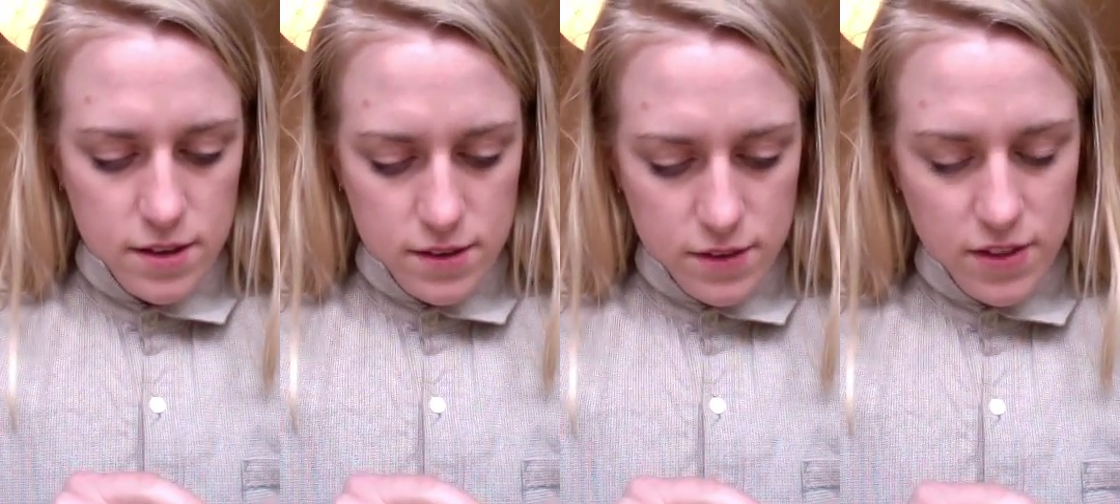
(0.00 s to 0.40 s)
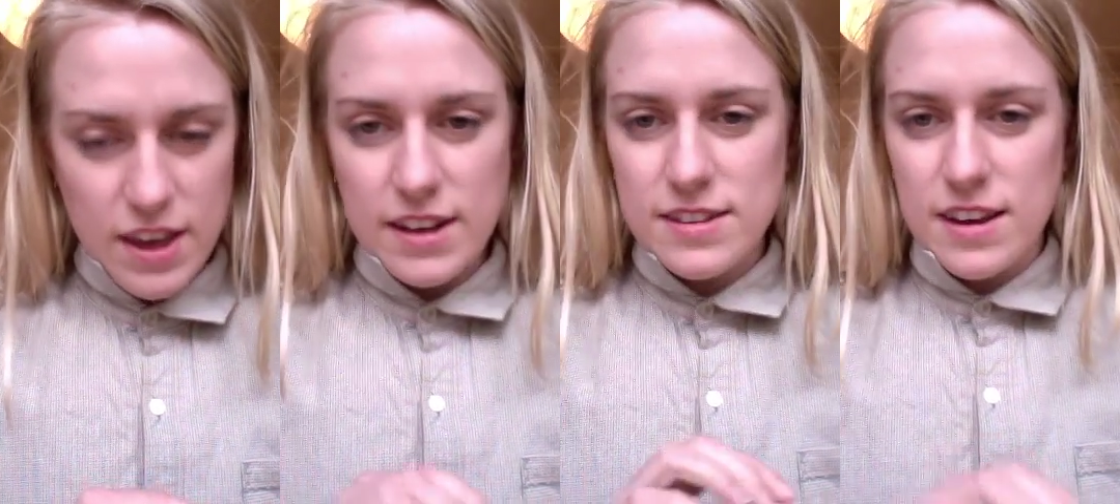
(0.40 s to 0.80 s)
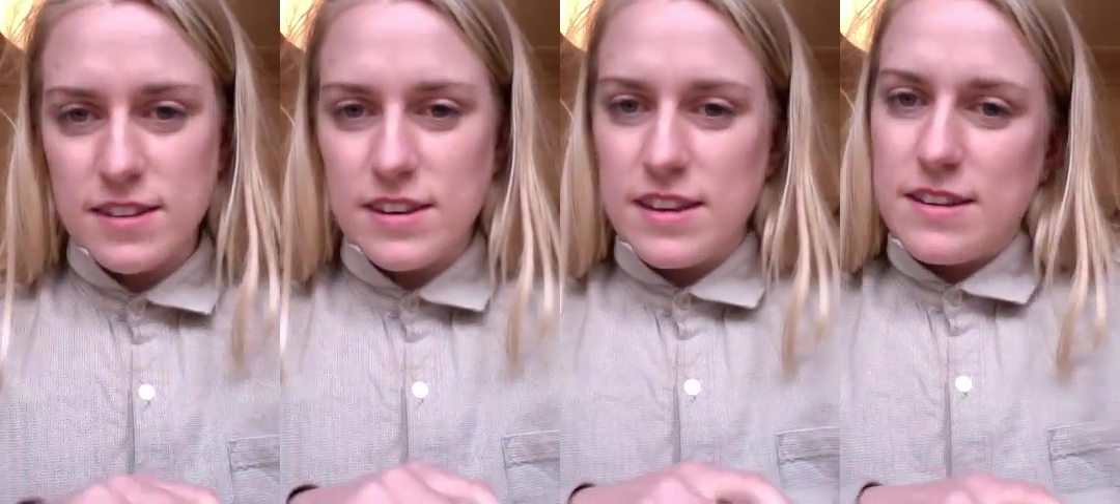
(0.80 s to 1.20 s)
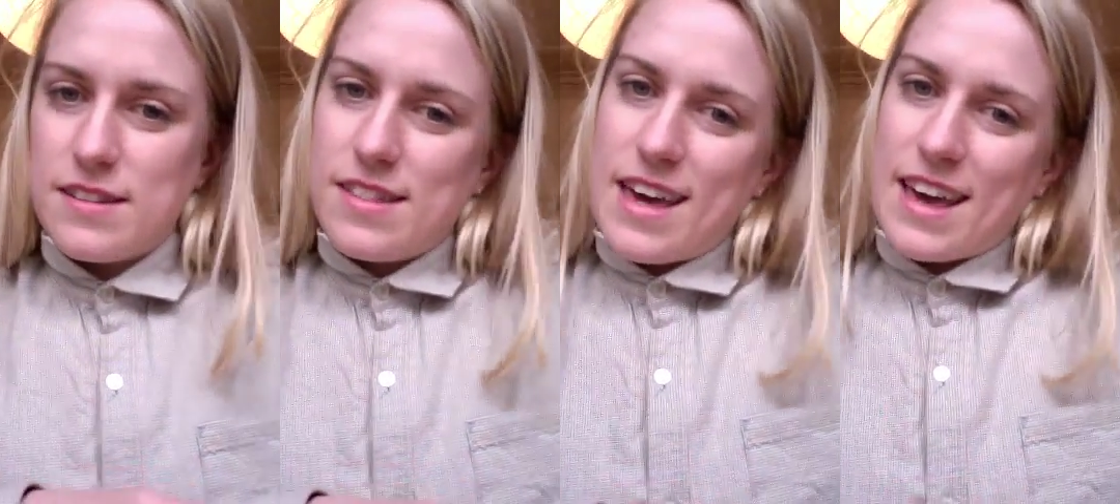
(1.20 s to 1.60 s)
So the exciting
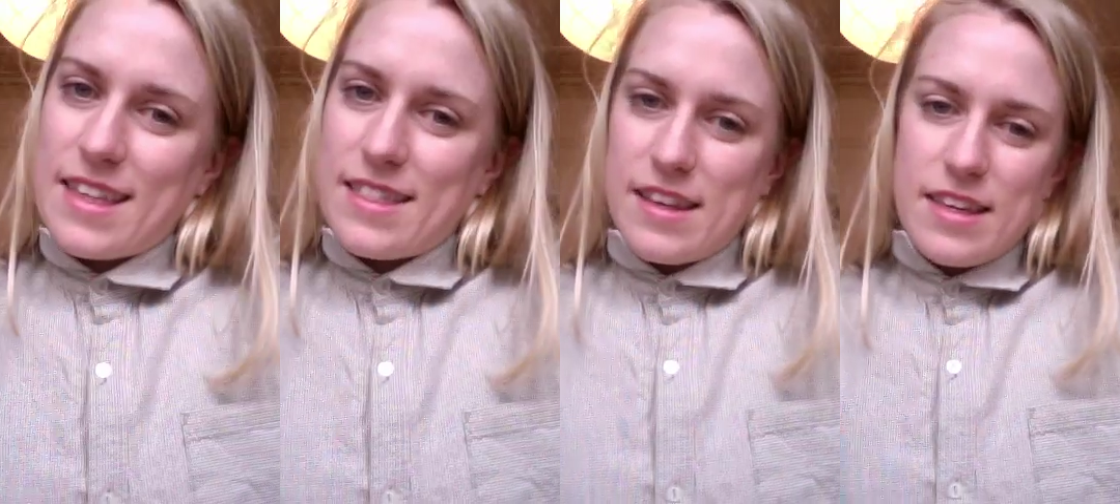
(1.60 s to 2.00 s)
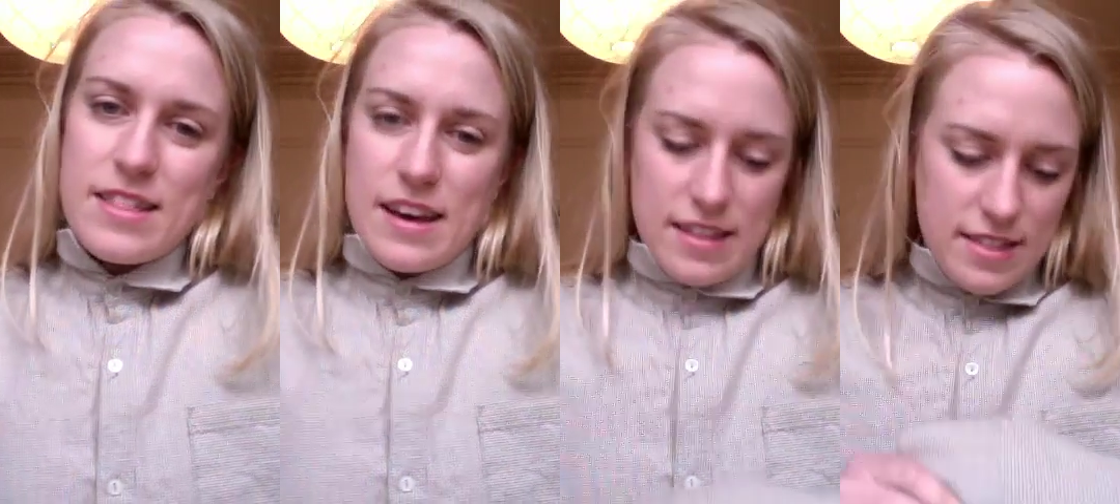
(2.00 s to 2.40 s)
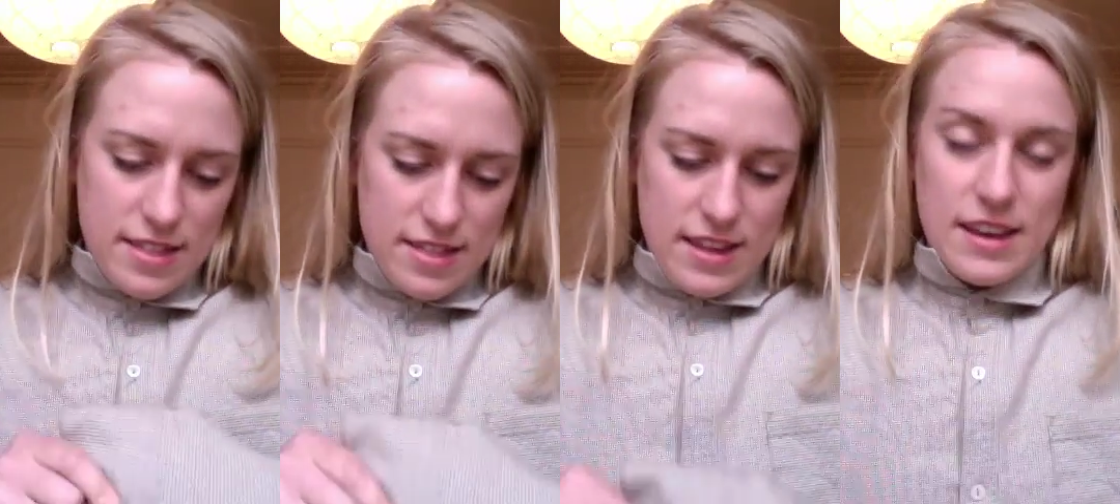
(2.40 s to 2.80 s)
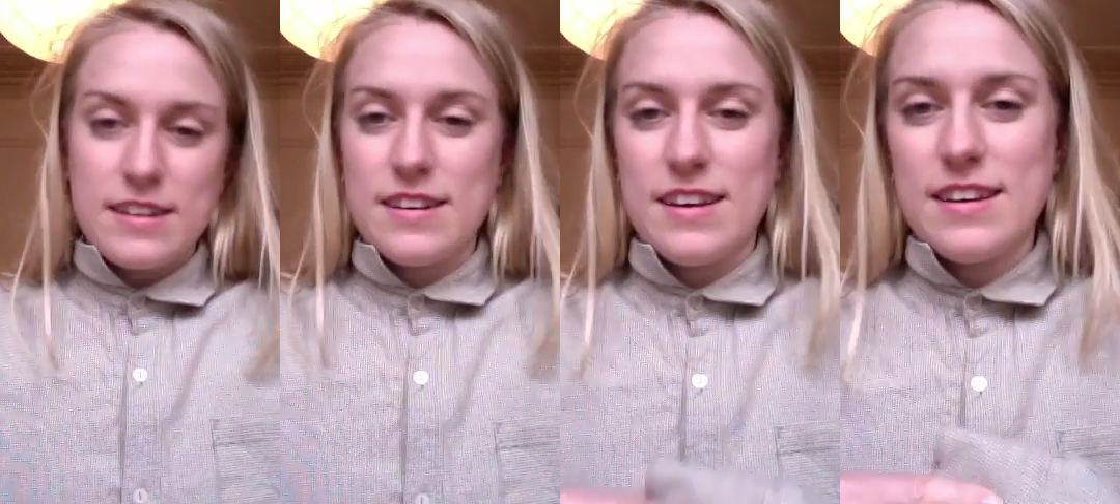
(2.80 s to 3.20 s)
thing that I
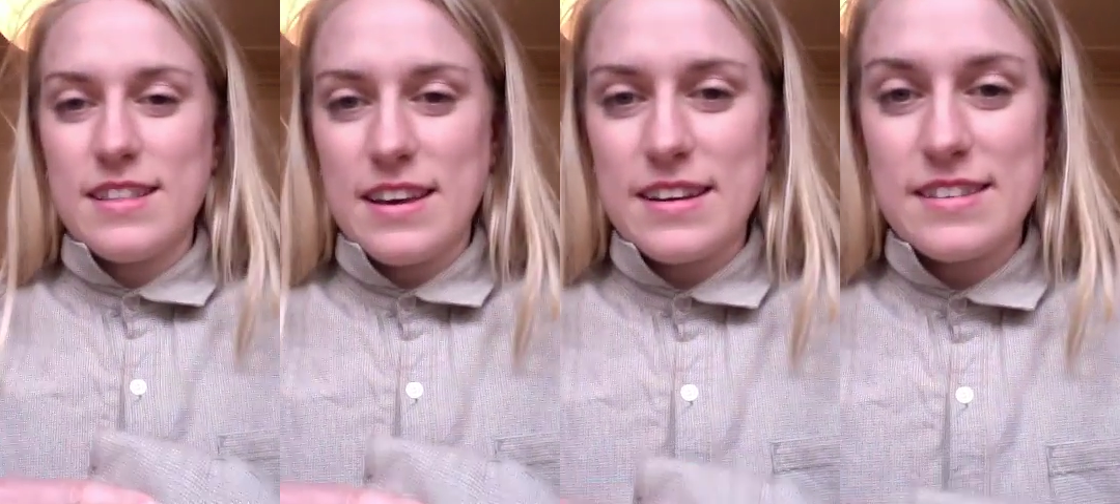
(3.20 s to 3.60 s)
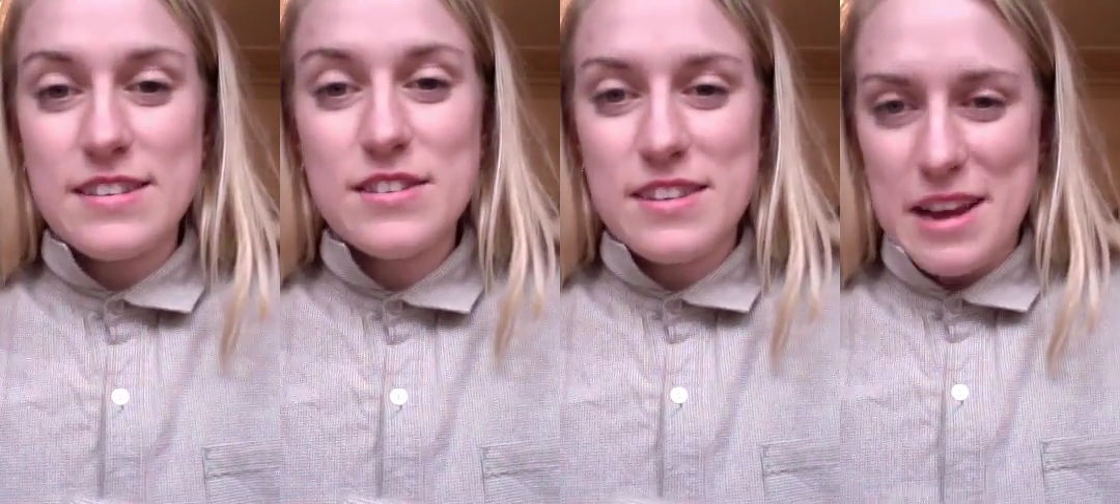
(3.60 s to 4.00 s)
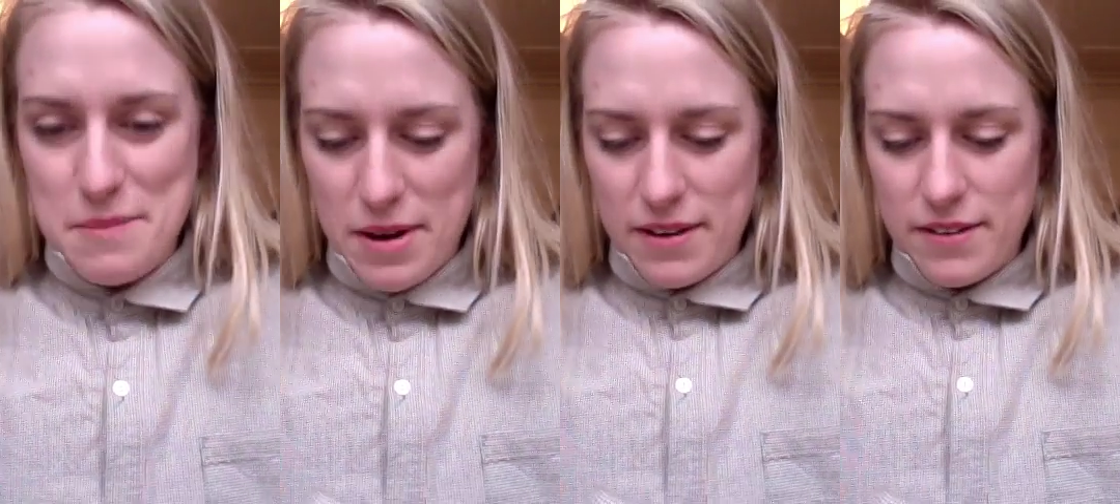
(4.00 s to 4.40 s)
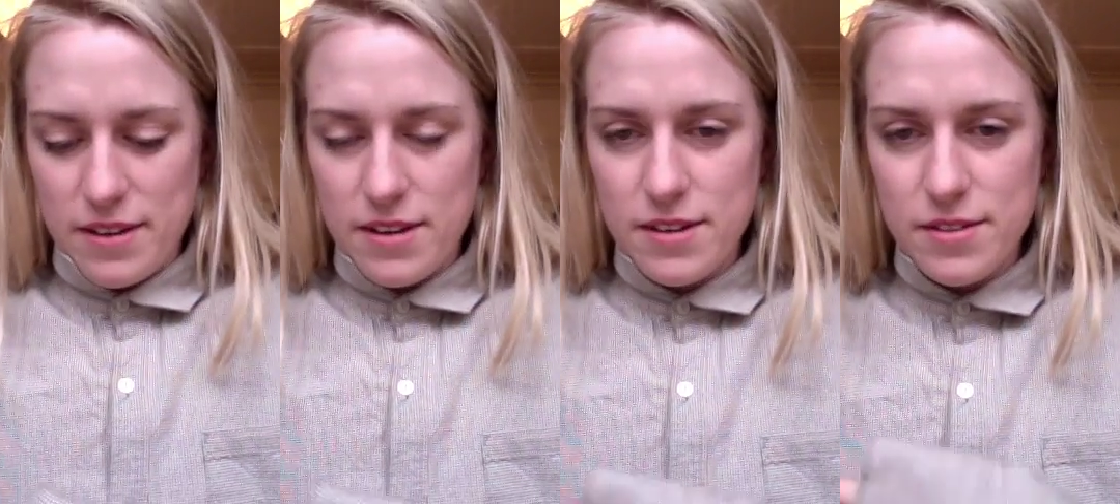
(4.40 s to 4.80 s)
think is interesting about
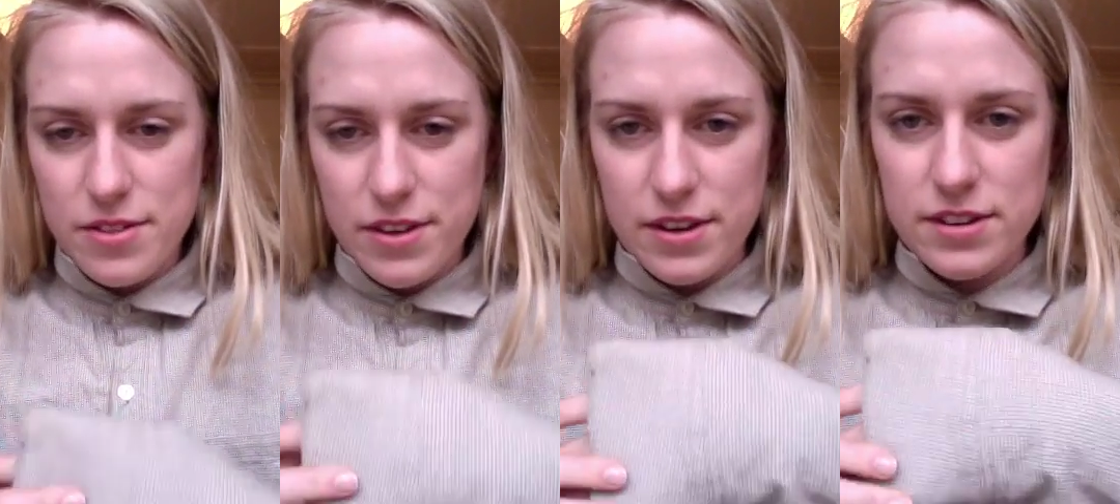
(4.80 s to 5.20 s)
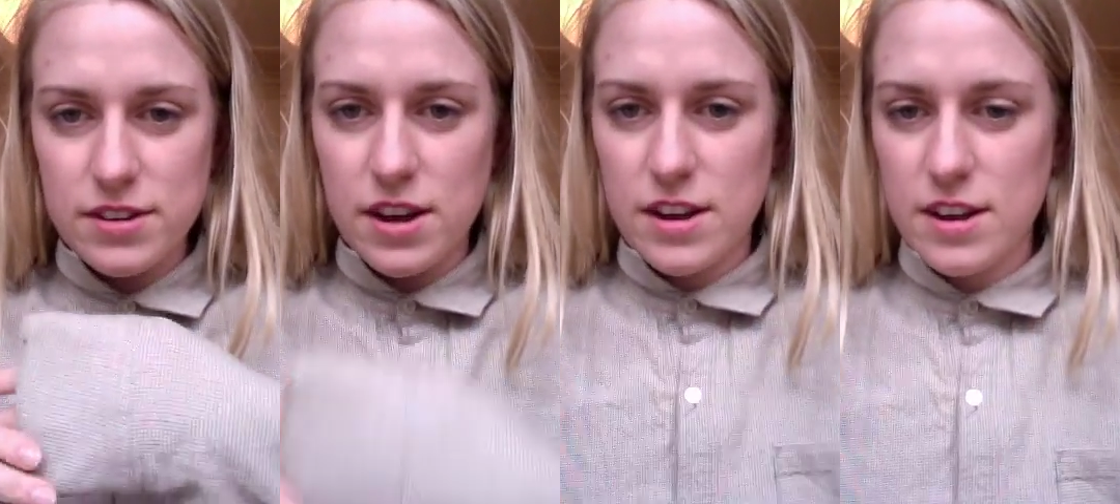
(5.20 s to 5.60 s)
the shirt